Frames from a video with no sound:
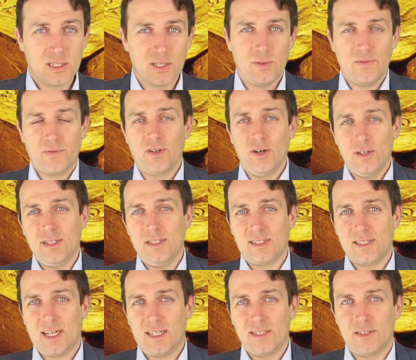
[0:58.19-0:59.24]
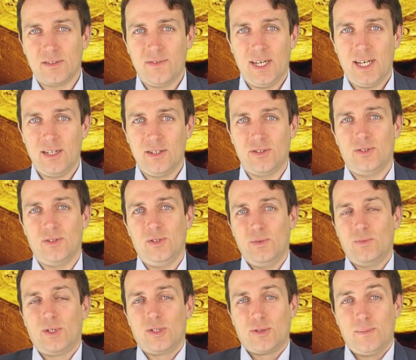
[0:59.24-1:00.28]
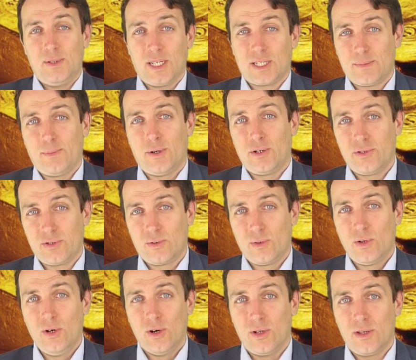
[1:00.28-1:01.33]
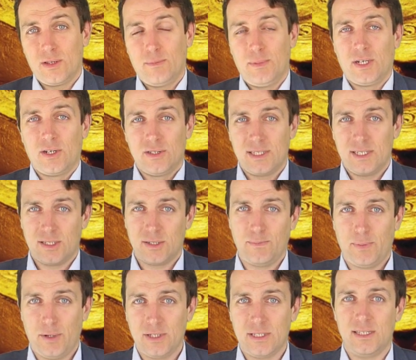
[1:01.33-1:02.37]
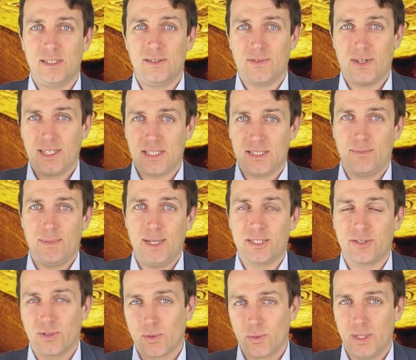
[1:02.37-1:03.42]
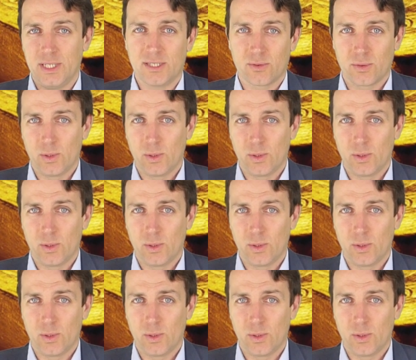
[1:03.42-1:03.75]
So if gold is undervalued, you want to be exposed to gold because it's a positive asymmetric risk